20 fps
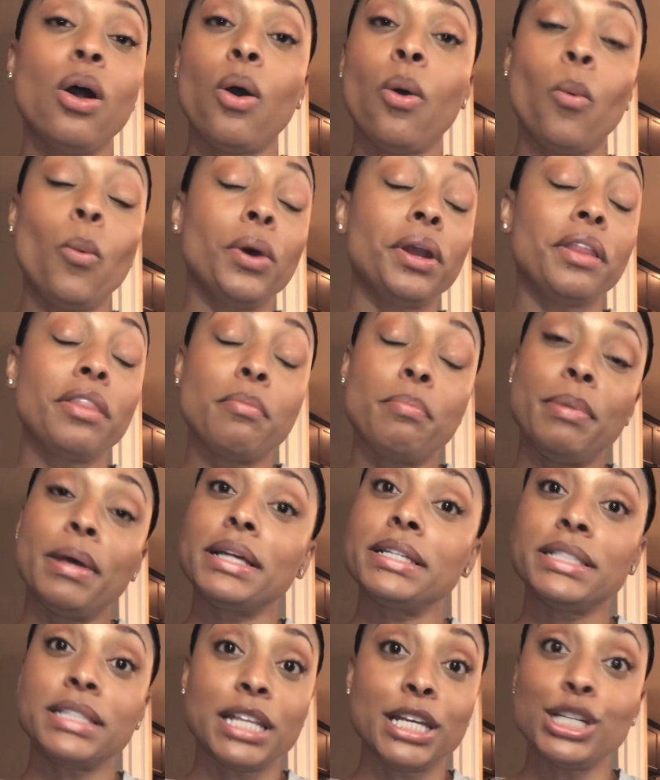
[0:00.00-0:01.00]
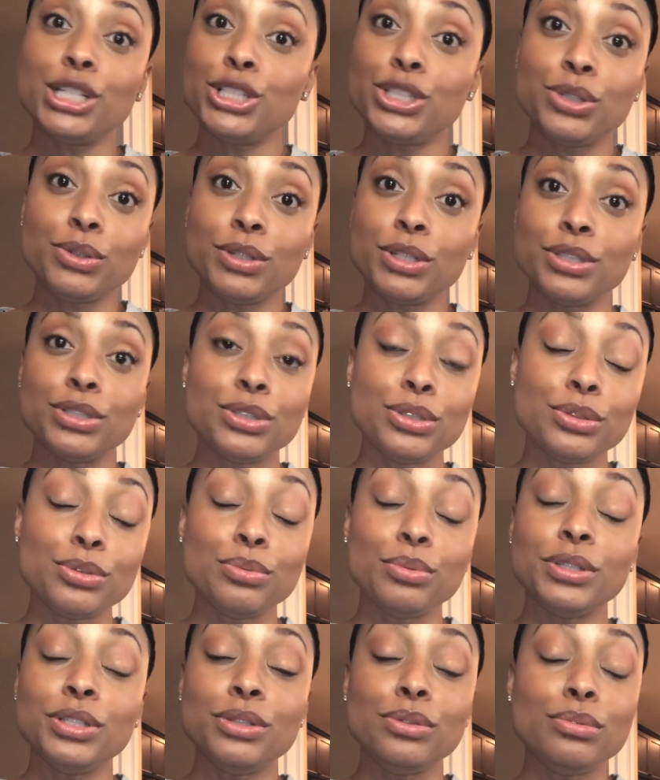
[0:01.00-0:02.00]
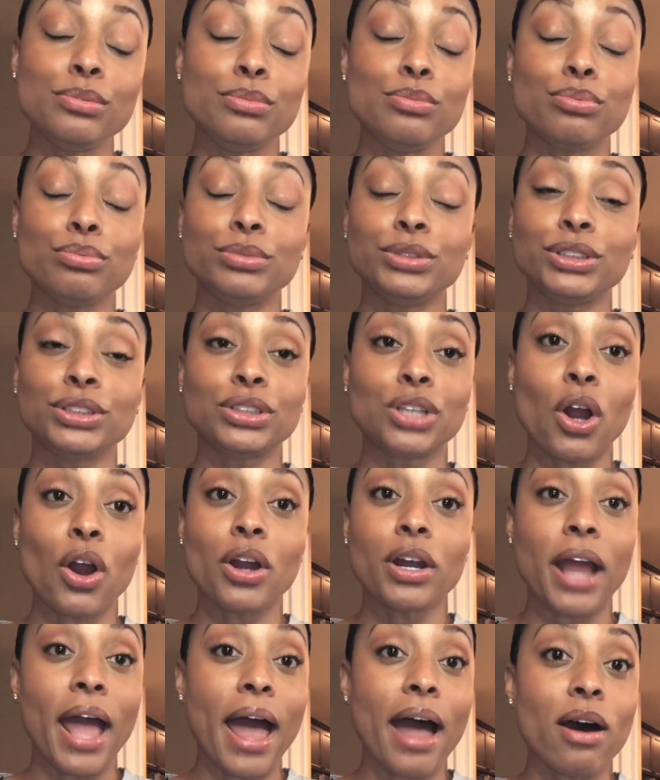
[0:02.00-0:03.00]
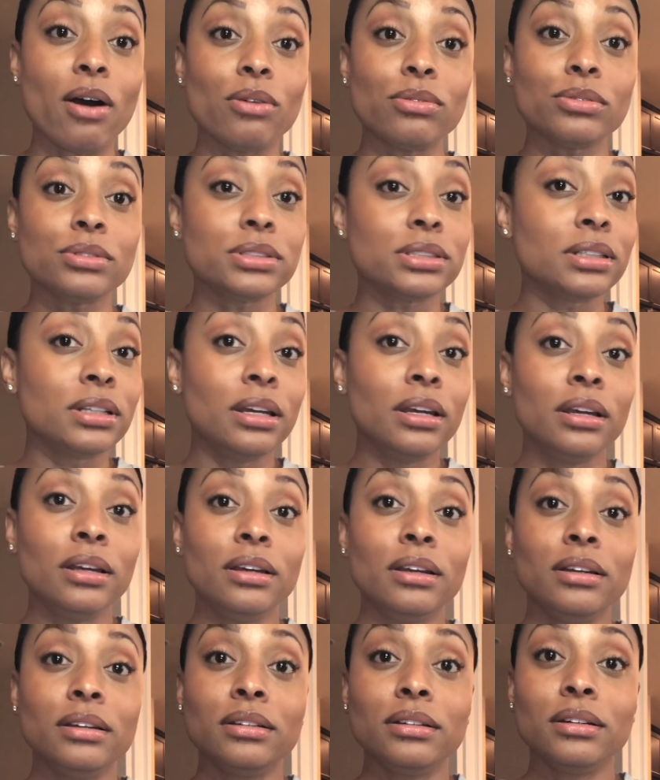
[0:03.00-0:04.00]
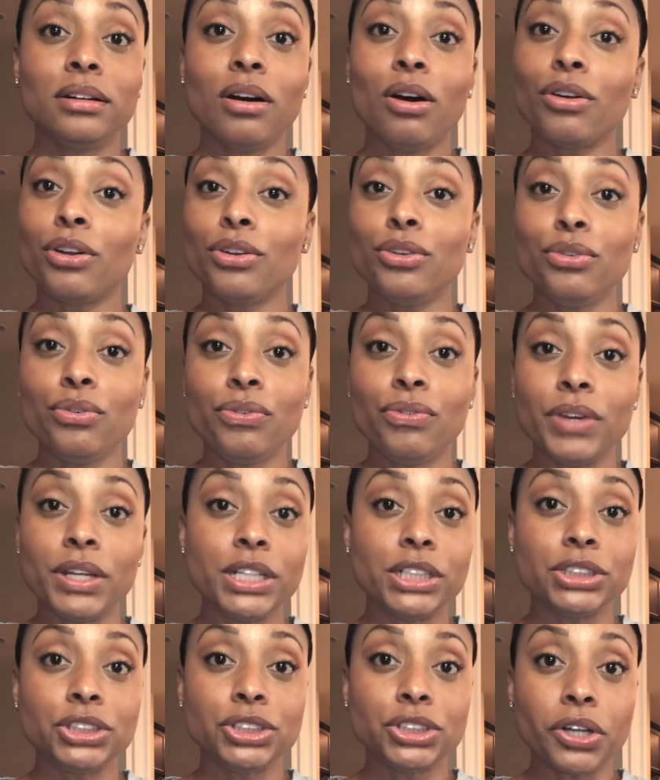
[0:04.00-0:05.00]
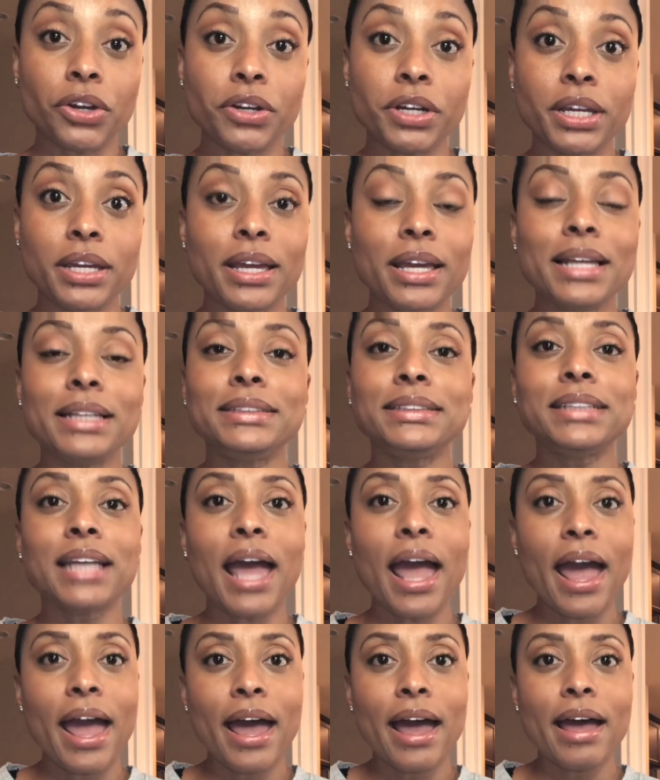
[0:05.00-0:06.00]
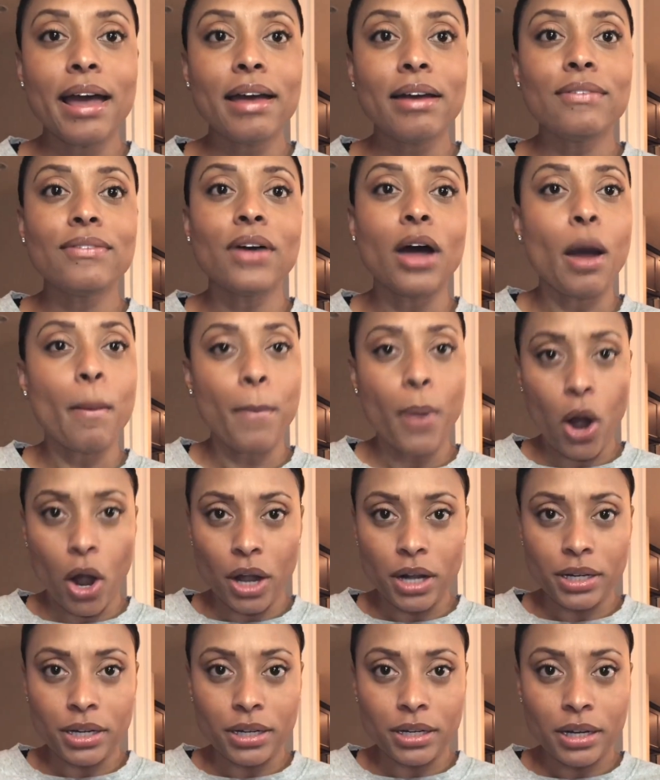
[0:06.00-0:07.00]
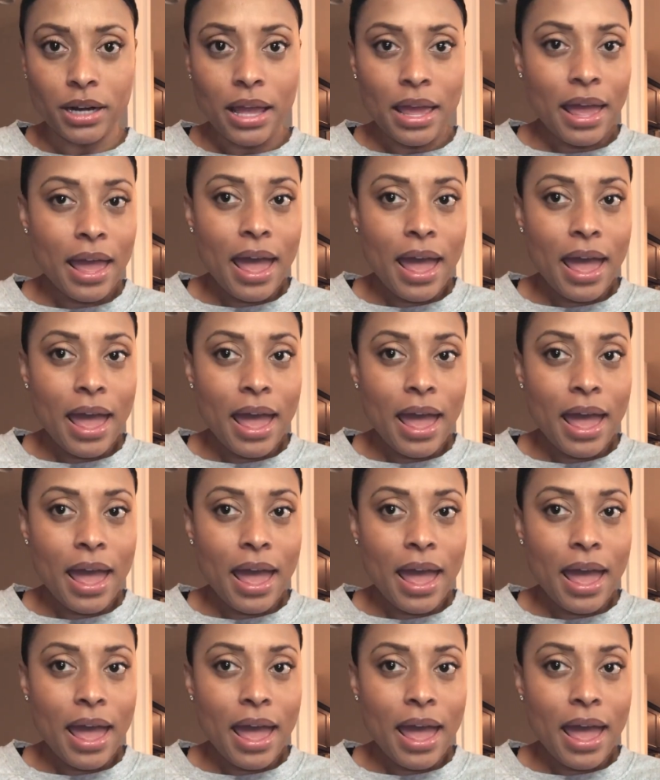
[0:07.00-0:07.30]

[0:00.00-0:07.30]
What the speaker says: one of the best things you can do when you start out on a new fitness journey, is to have a partner.